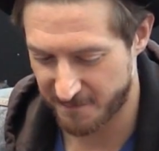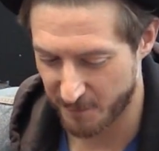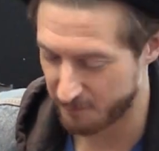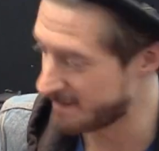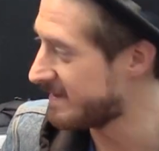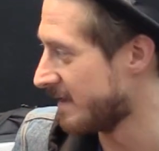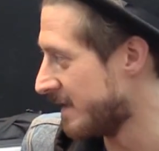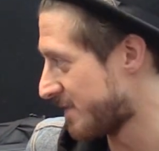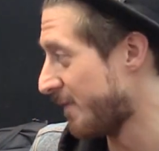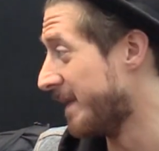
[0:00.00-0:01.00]
for
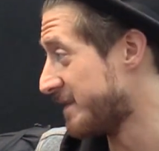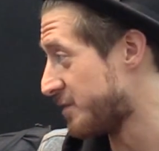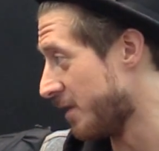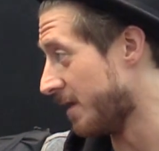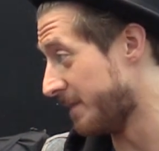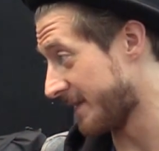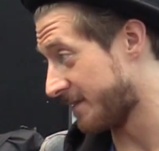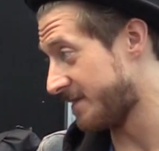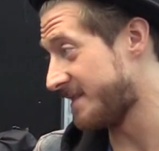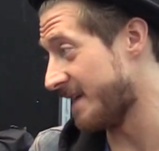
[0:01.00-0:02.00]
research for my job, I
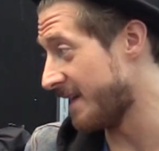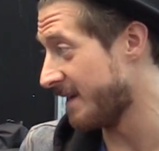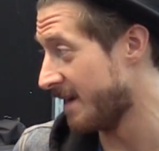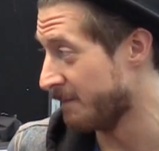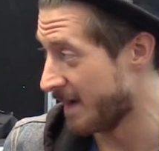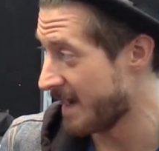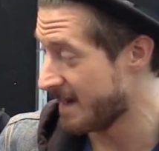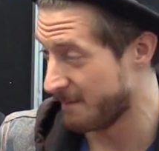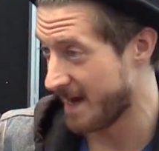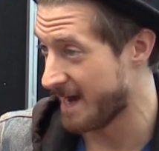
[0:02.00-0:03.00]
could sit at
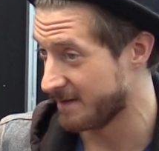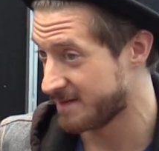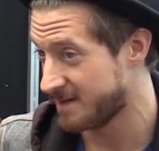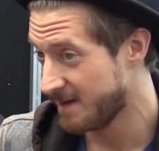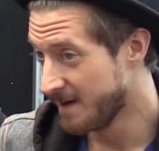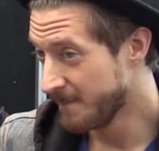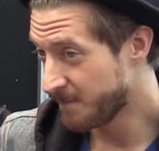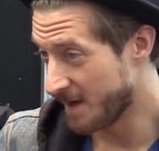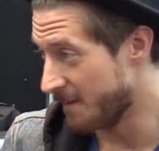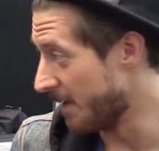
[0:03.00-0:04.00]
in my house
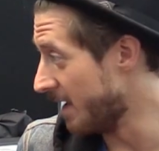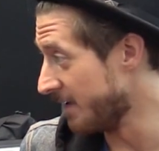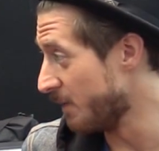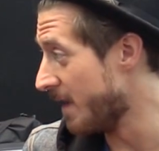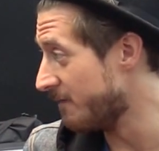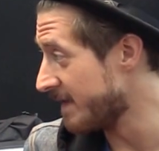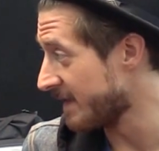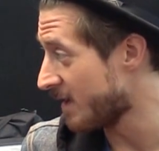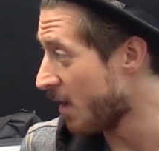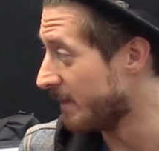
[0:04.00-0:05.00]
in my underwear
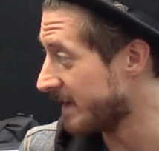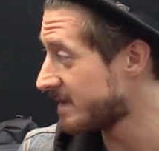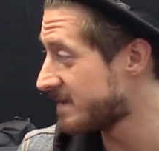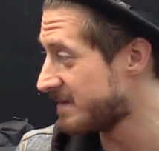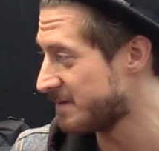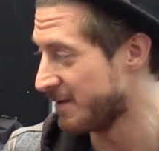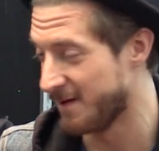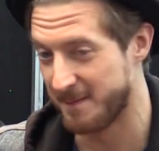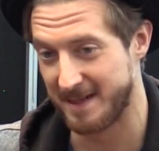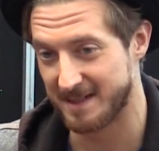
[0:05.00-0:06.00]
reading comics. Do you know
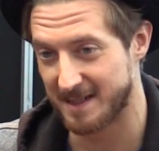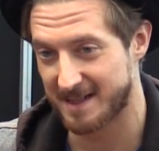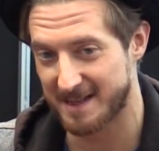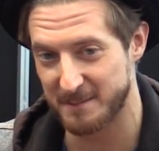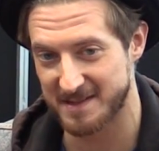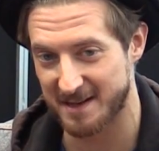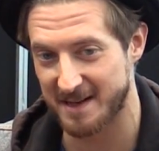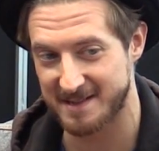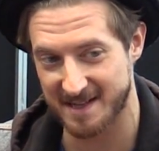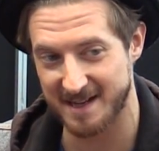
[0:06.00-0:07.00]
what I mean? Like
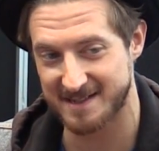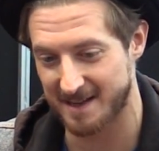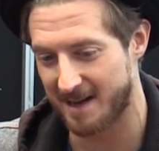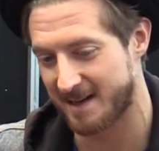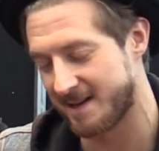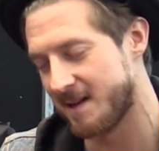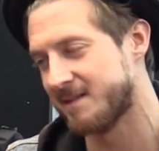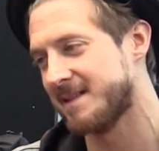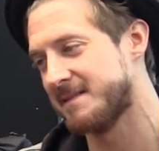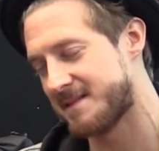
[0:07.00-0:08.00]
it's I can go.
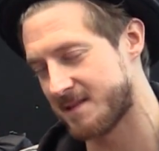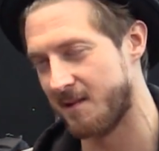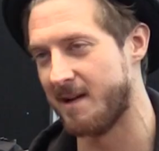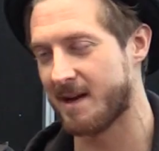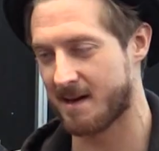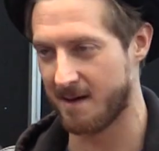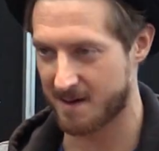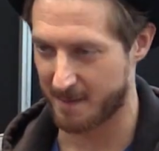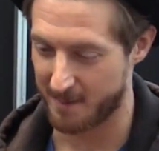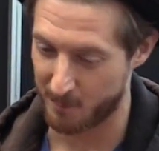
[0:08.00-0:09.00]
Sorry, I can't
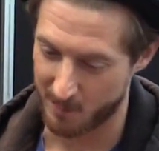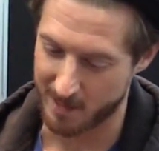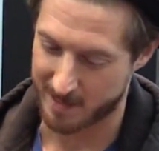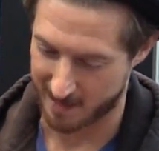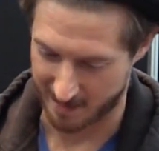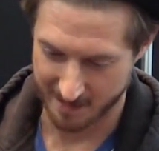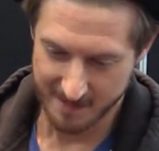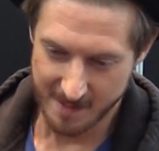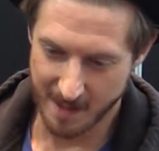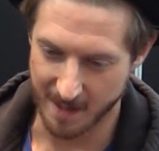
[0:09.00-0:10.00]
come out. I'm working.
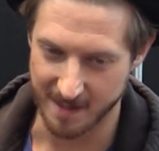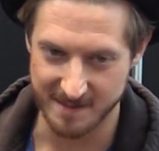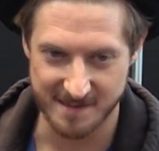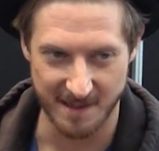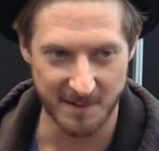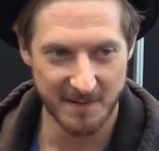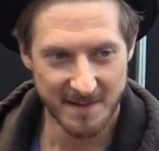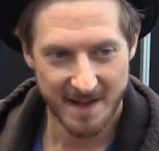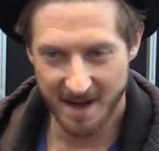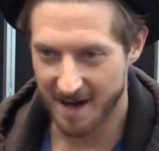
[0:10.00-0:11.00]
Yeah,
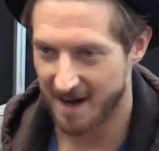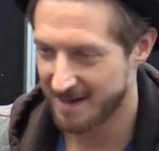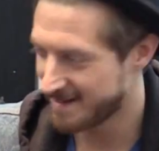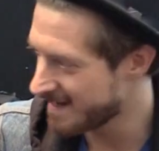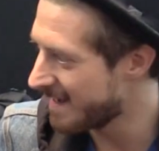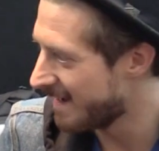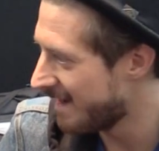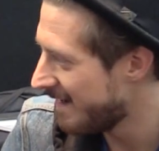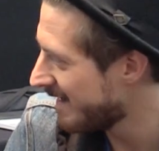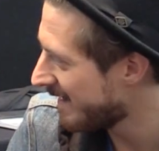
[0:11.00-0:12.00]
I
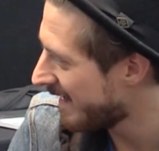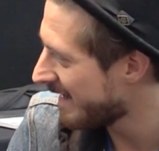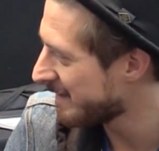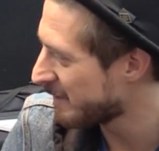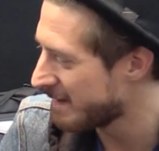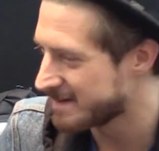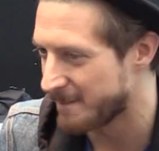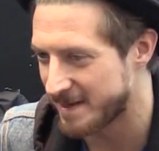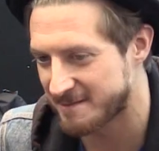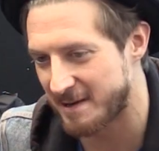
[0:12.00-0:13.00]
had a great
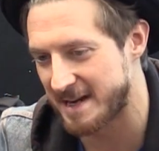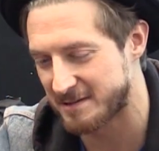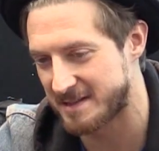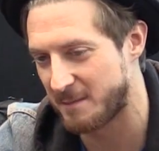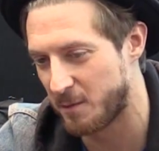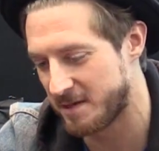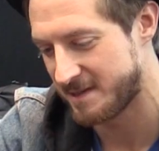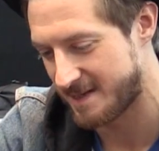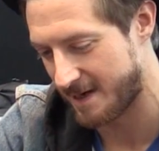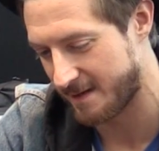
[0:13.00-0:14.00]
time. But it's really interesting
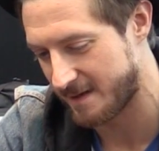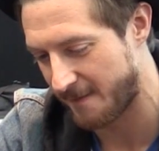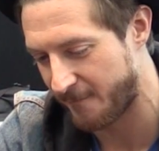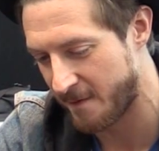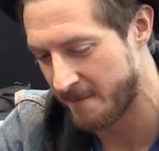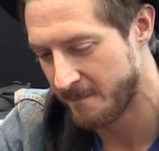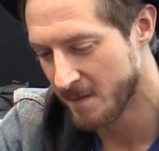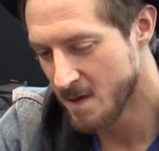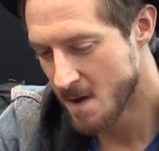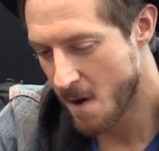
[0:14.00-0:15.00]
seeing the different
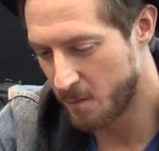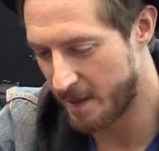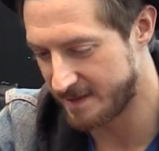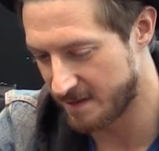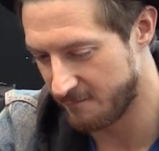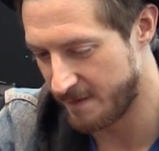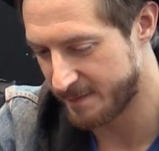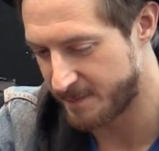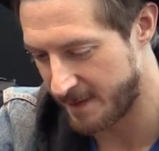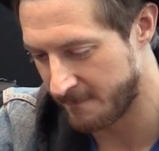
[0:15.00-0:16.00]
ways that
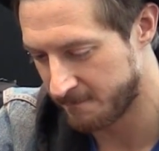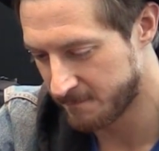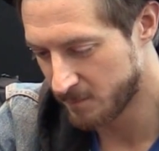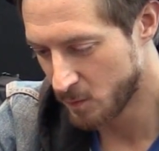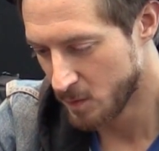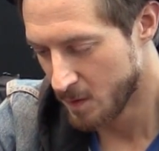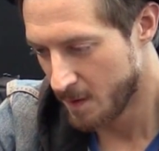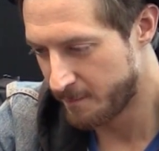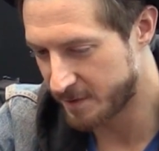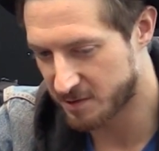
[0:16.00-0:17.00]
Rip's been
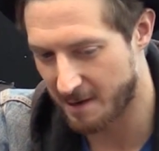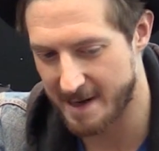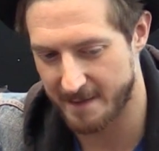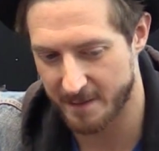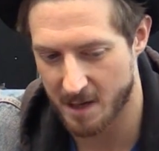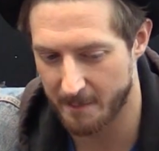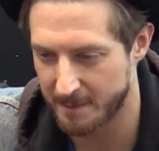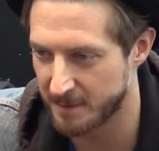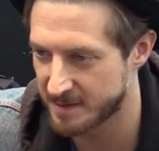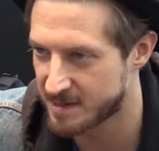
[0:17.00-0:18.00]
portrayed in the
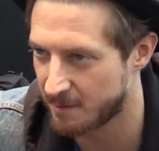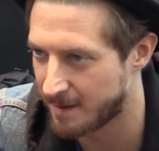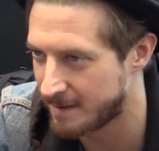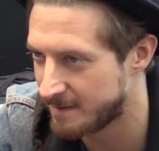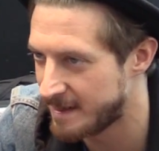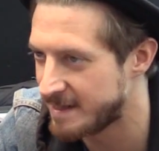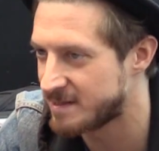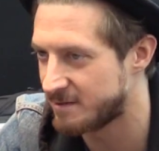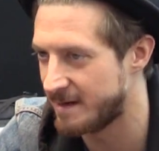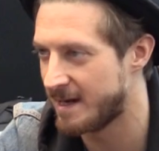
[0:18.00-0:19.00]
comic books throughout
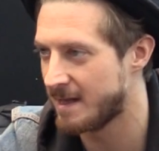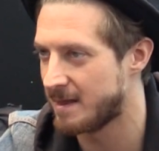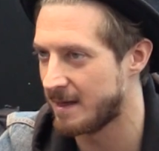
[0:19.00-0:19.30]
history. And